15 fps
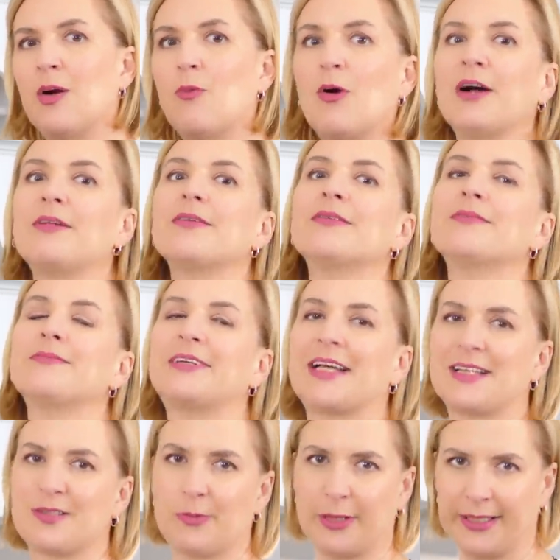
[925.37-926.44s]
well,
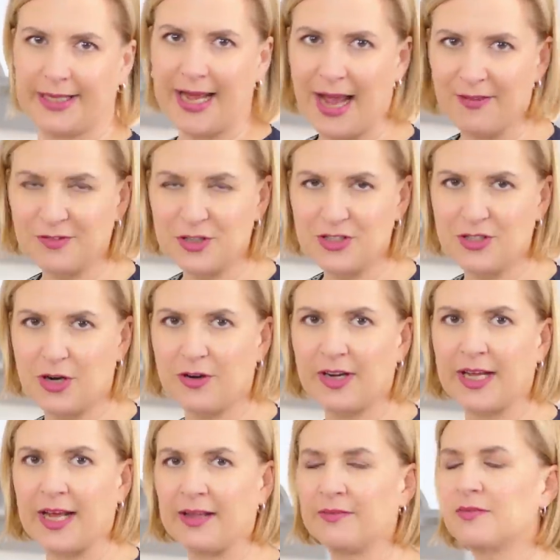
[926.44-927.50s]
guess what? You have to start
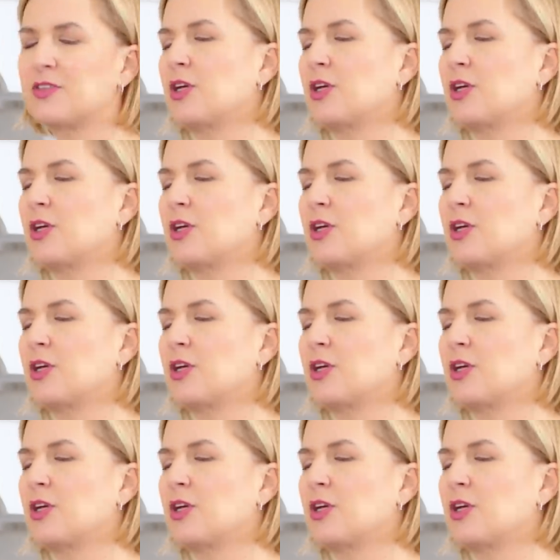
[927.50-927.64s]
again.